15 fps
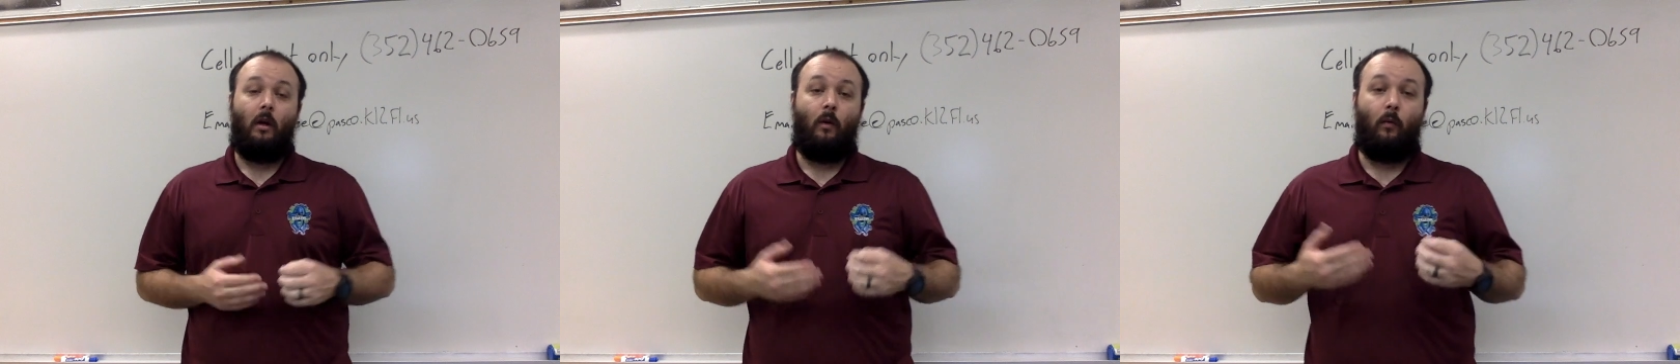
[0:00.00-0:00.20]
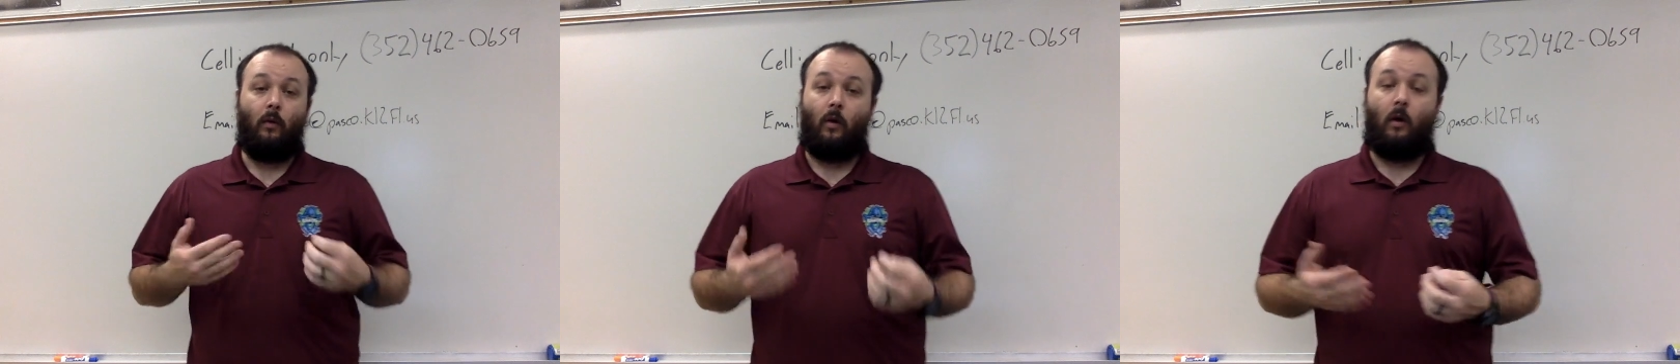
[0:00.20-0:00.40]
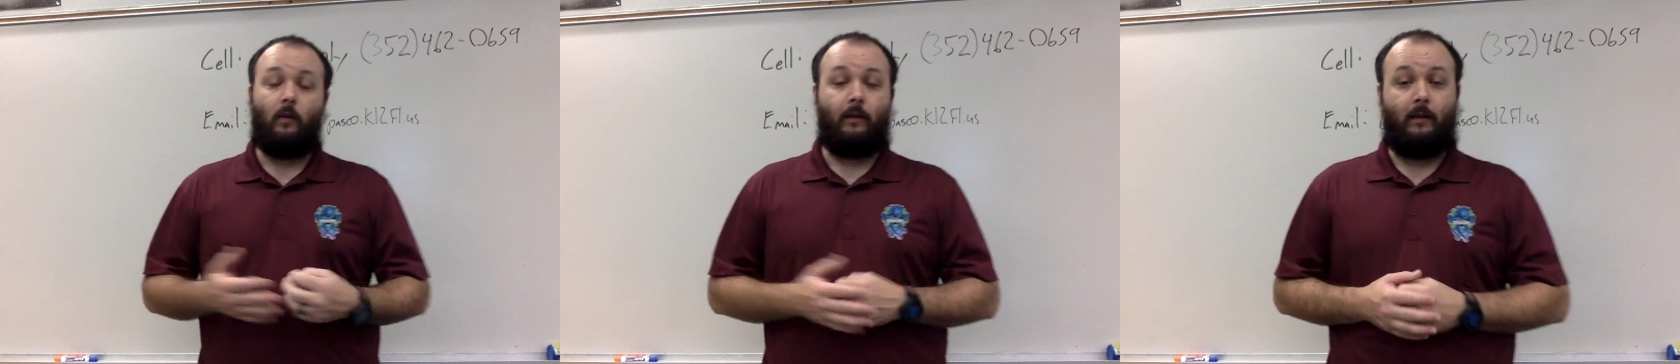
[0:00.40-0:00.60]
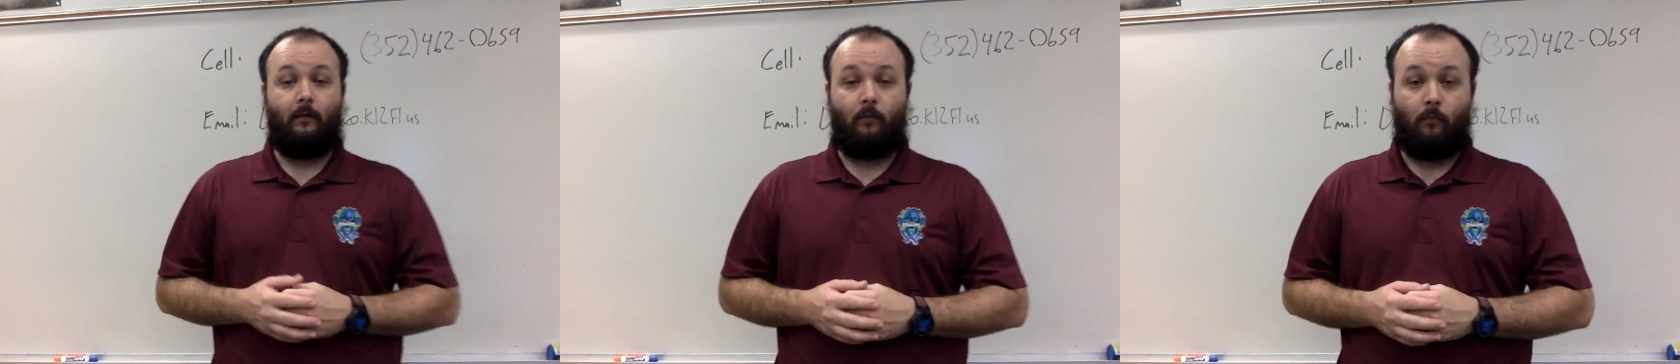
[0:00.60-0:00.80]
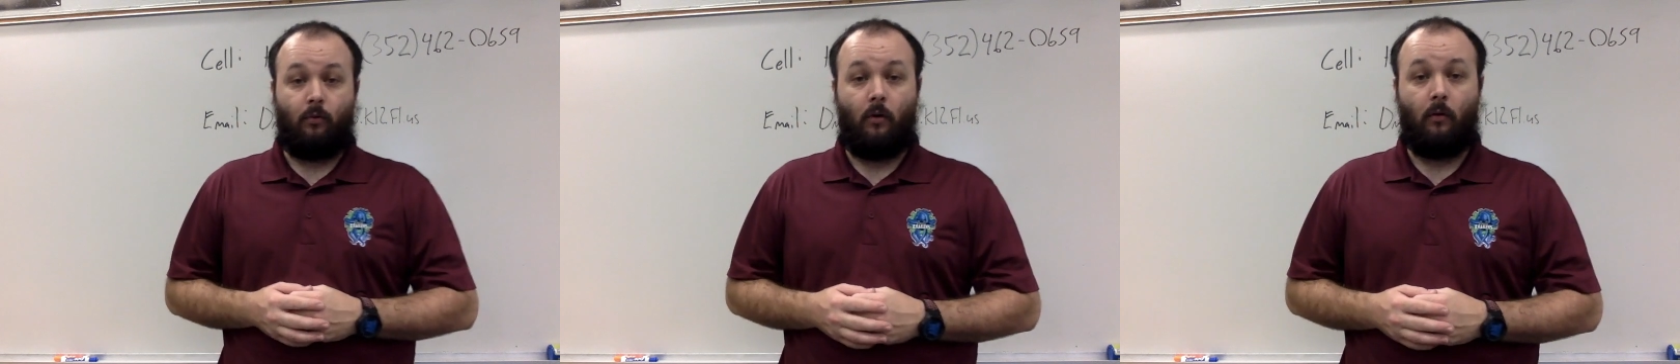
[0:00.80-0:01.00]
with all the
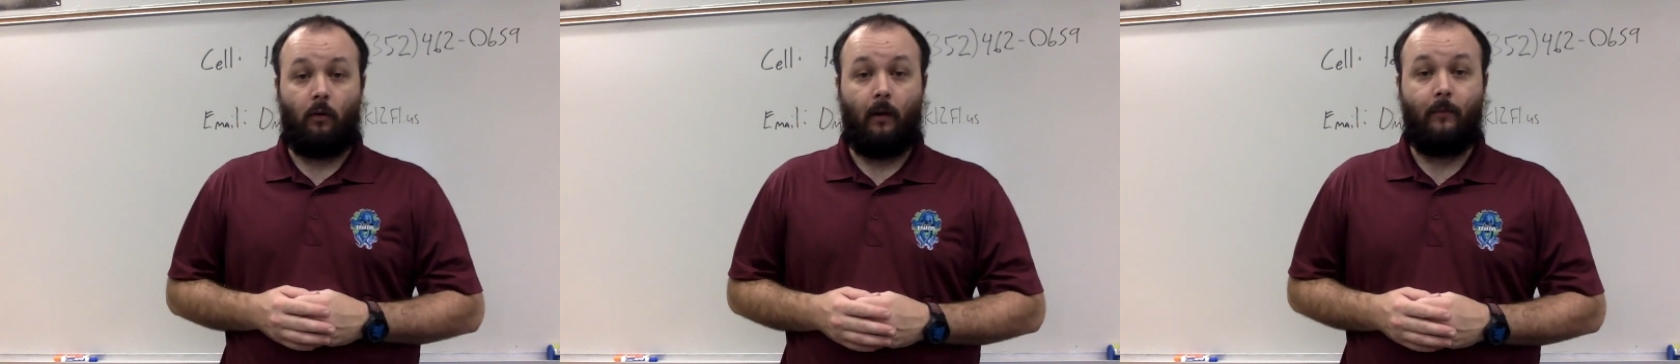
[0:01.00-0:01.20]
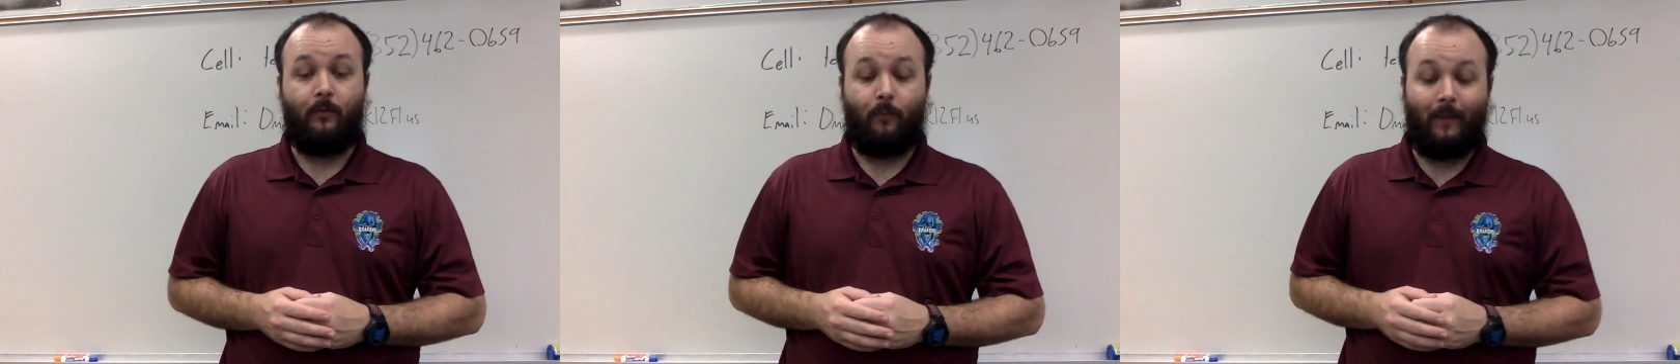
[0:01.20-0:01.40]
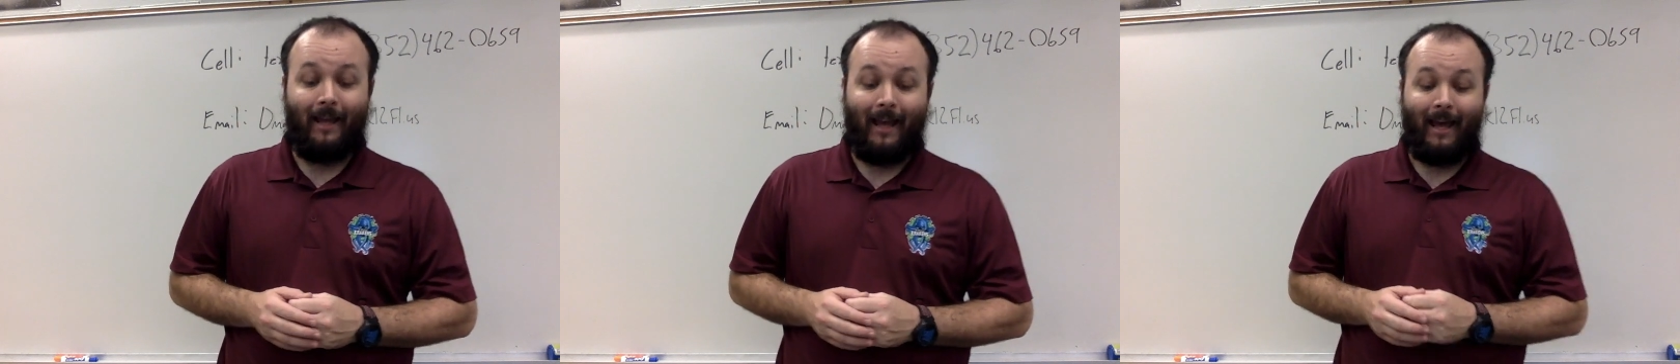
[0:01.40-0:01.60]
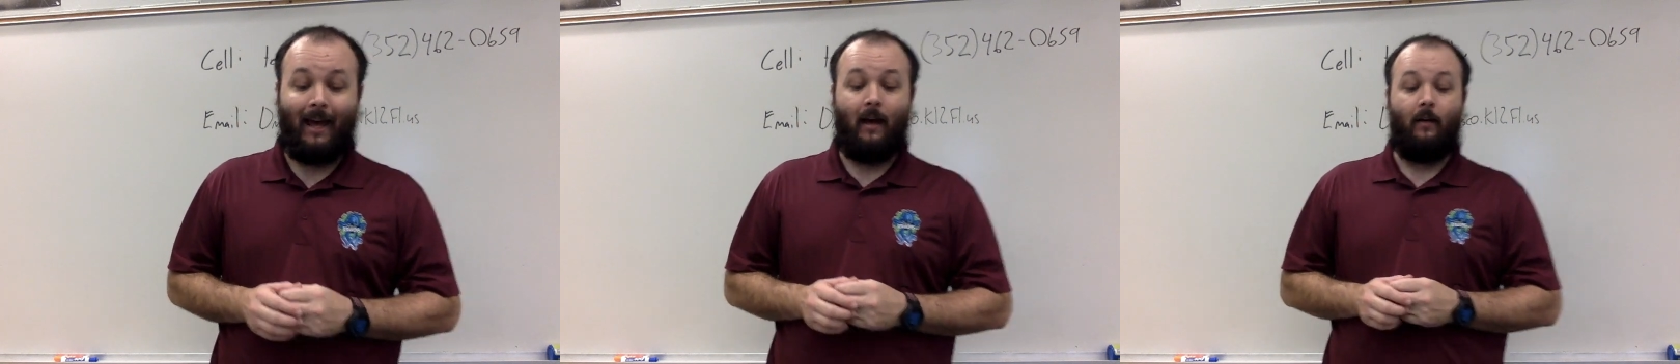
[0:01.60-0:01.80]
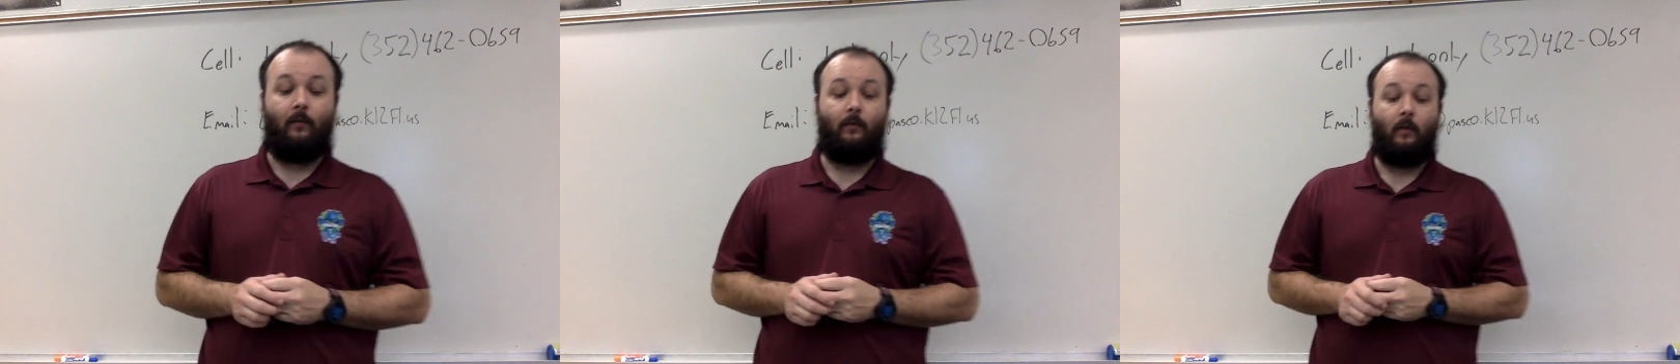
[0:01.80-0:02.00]
different programs we
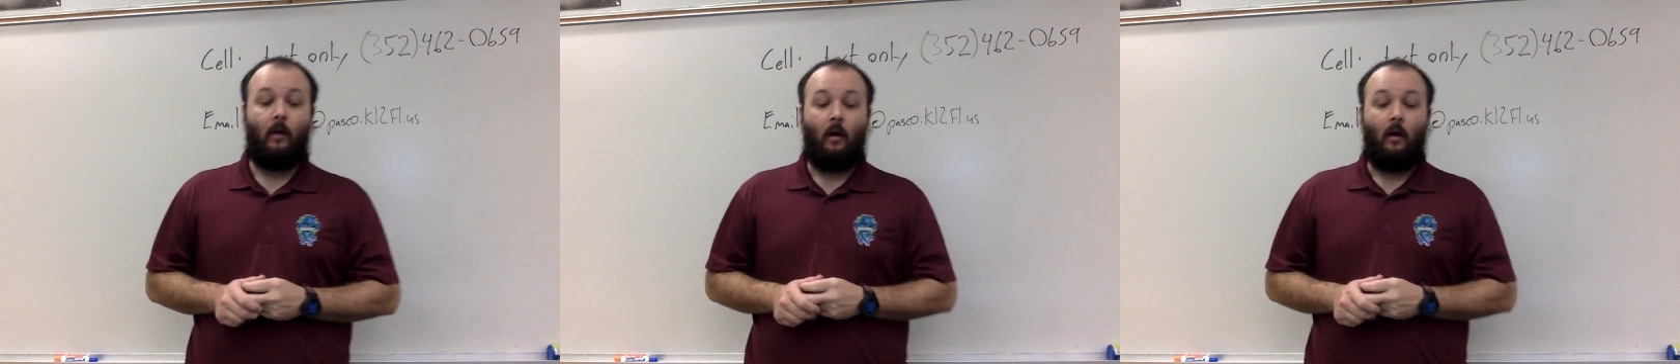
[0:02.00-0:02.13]
have.